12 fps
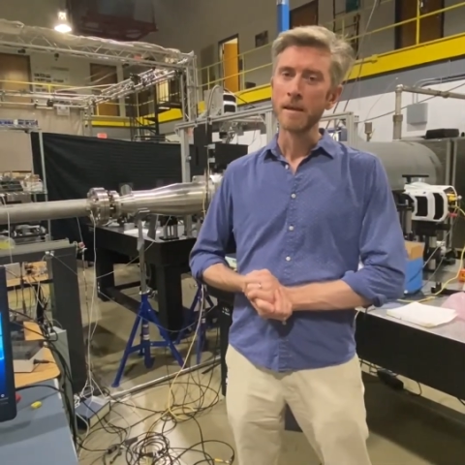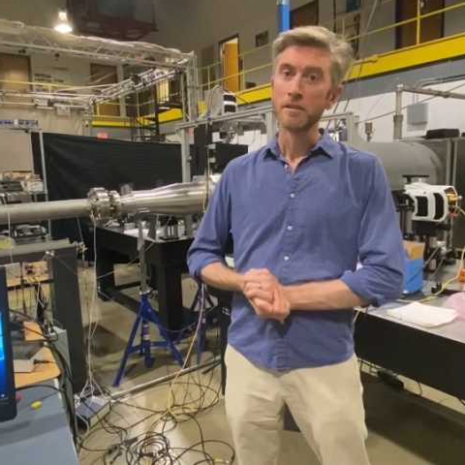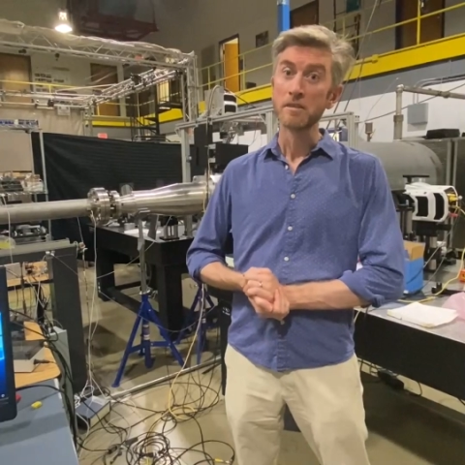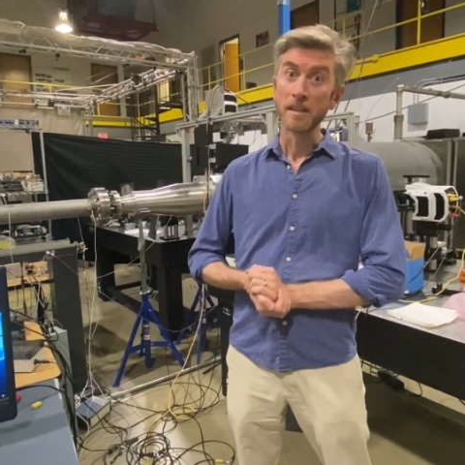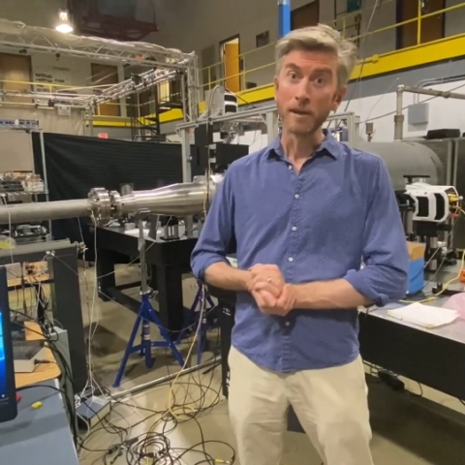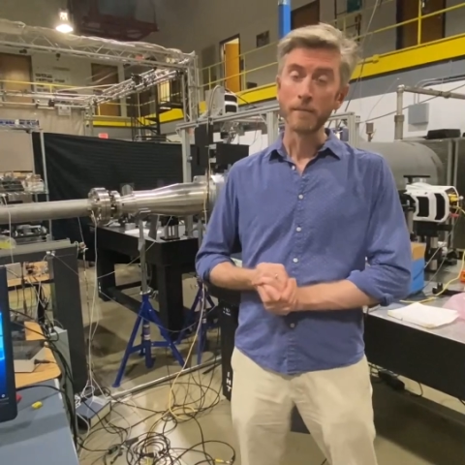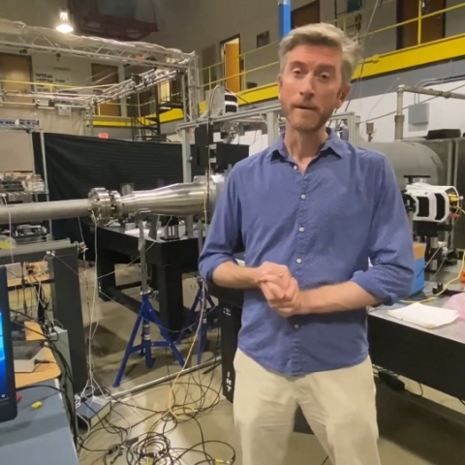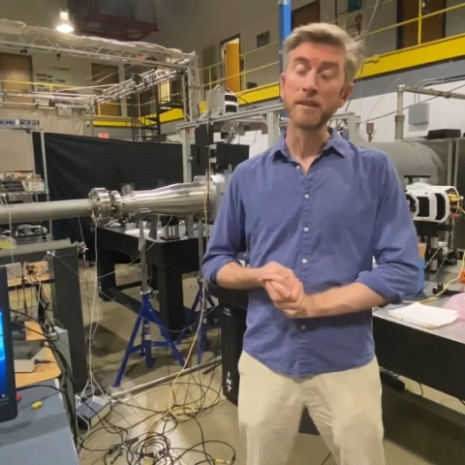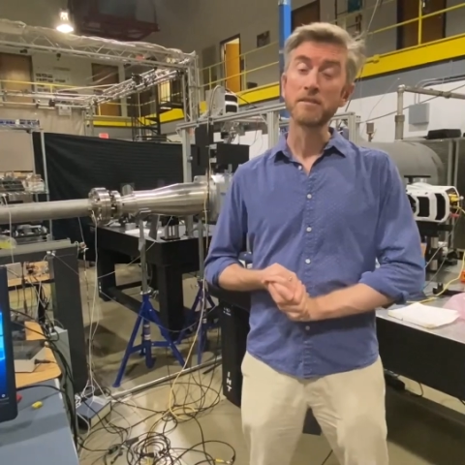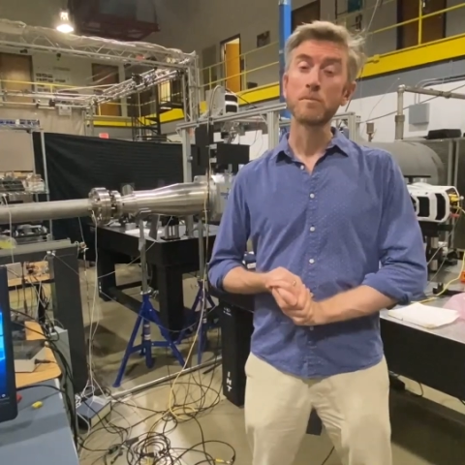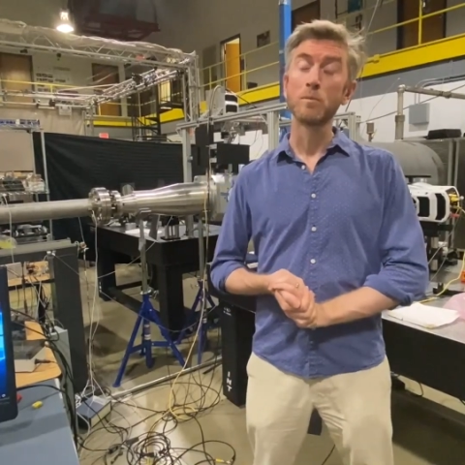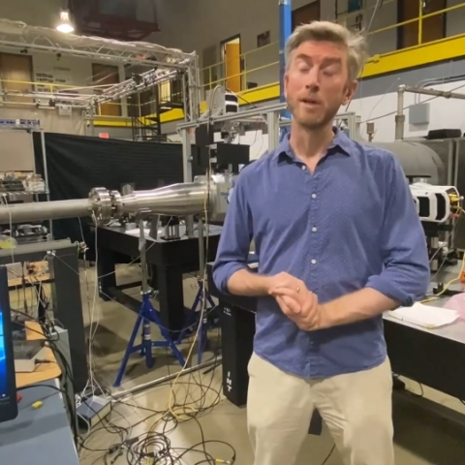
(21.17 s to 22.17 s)
Just how
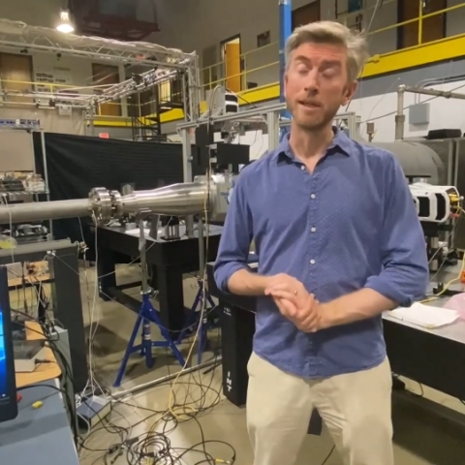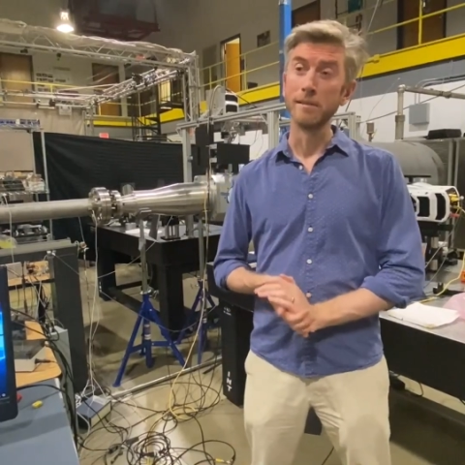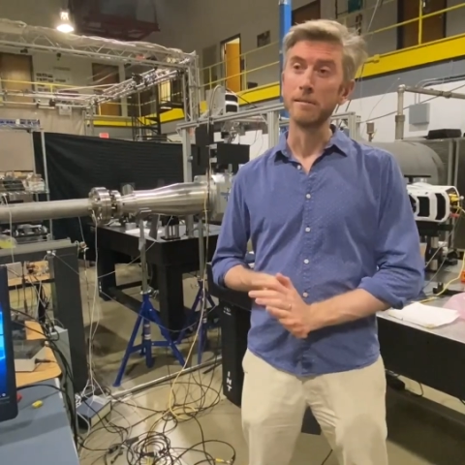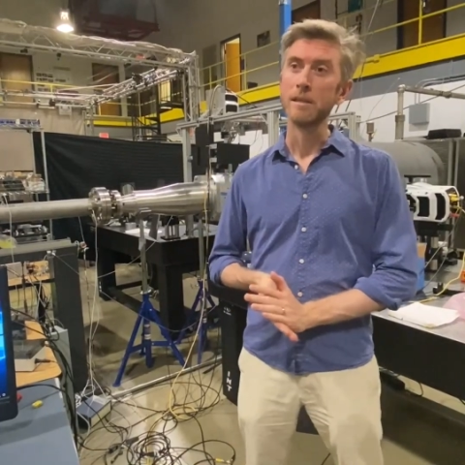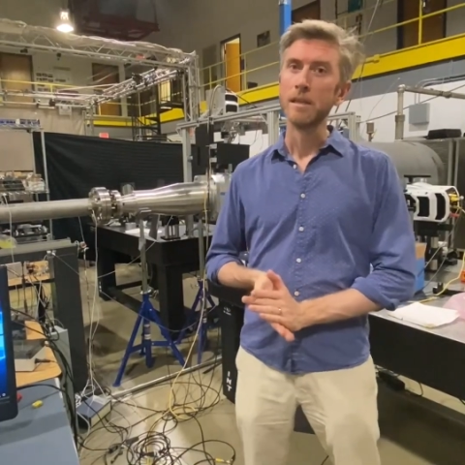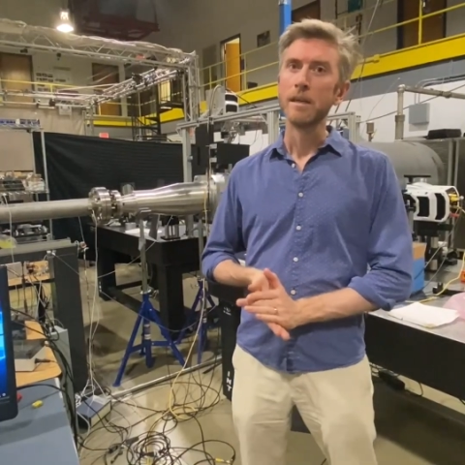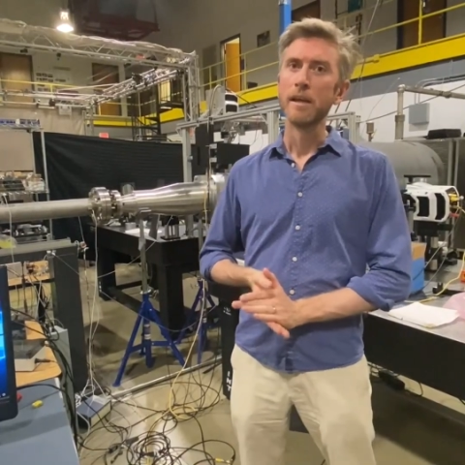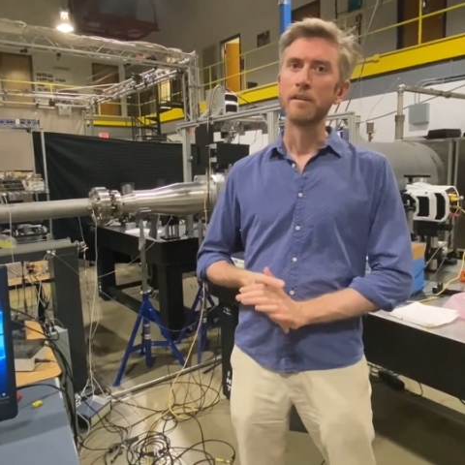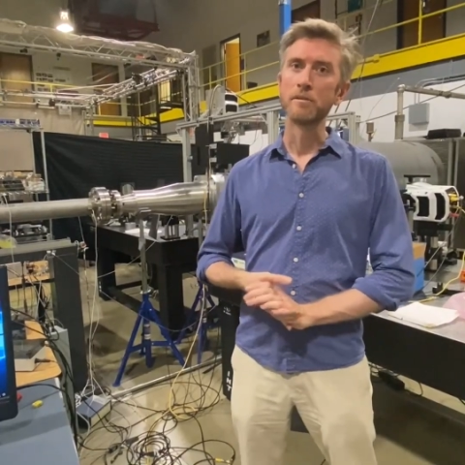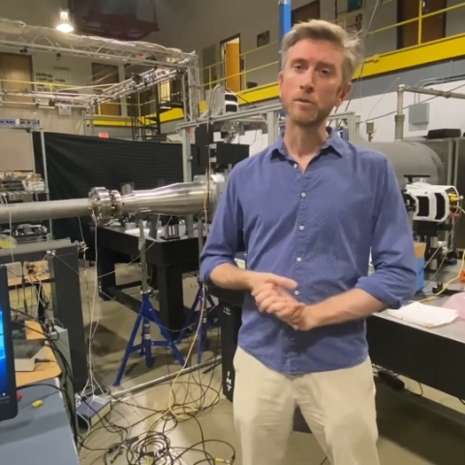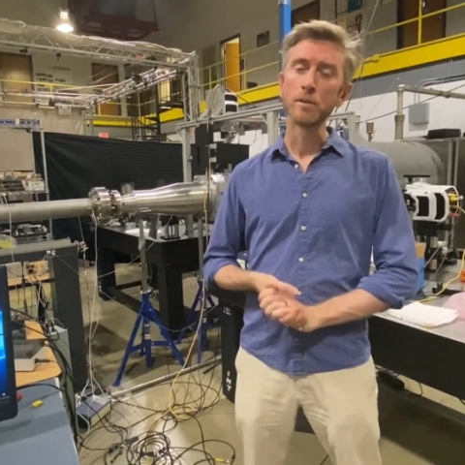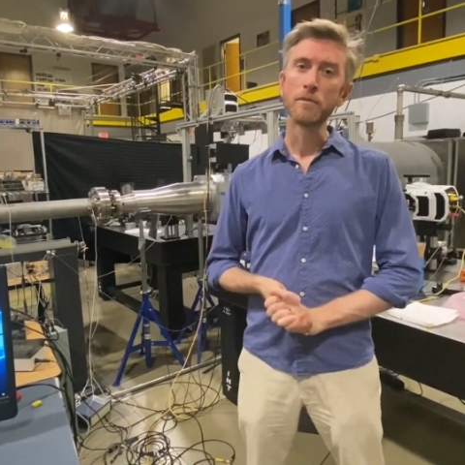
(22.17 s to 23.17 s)
fast? Well, as
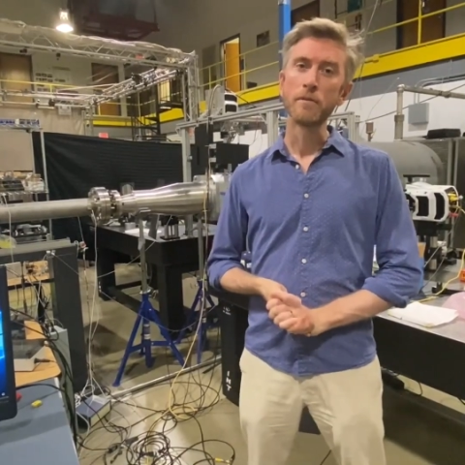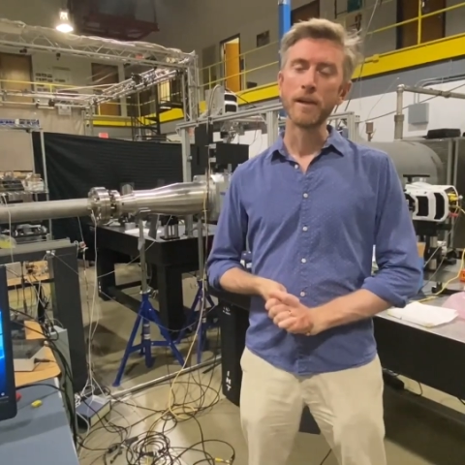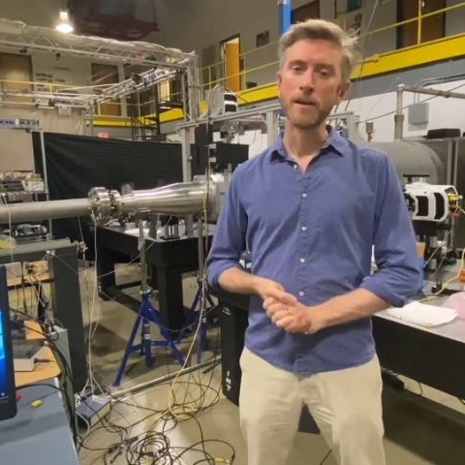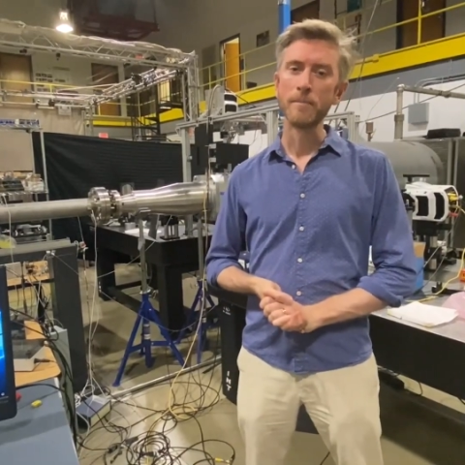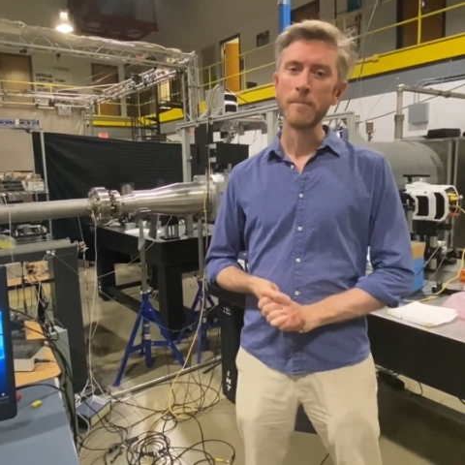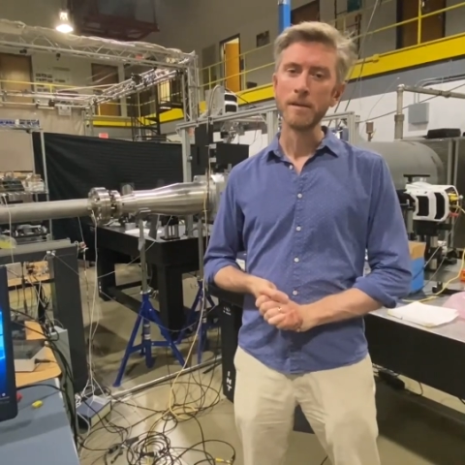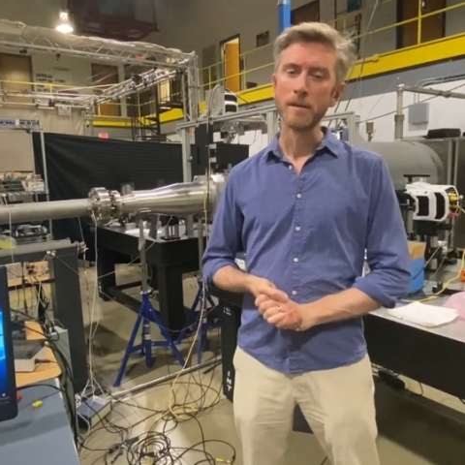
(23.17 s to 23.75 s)
a rule of thumb,